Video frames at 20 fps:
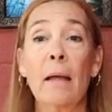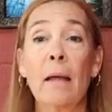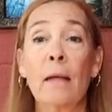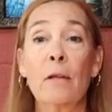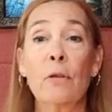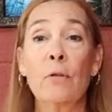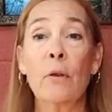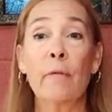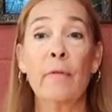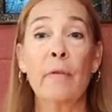
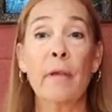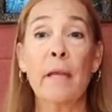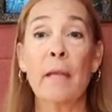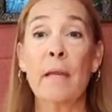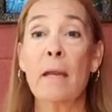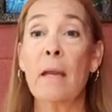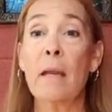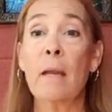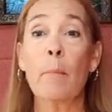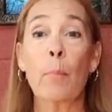
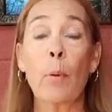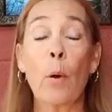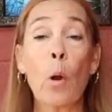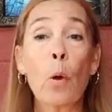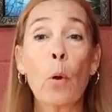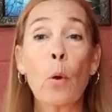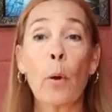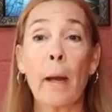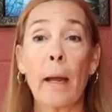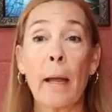driven
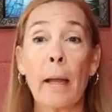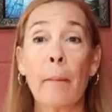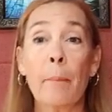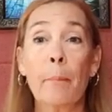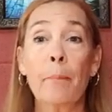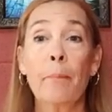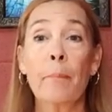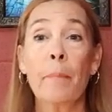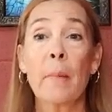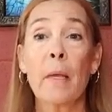
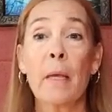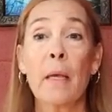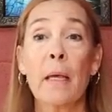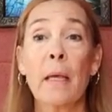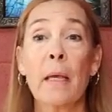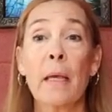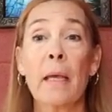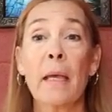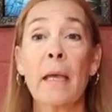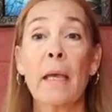program,
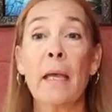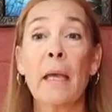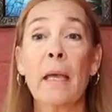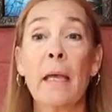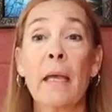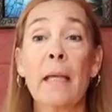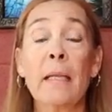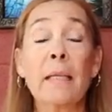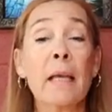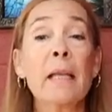
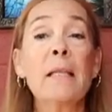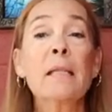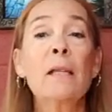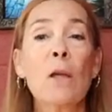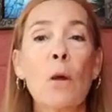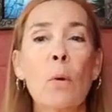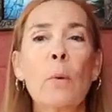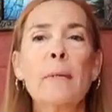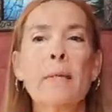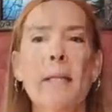it doesn't
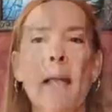always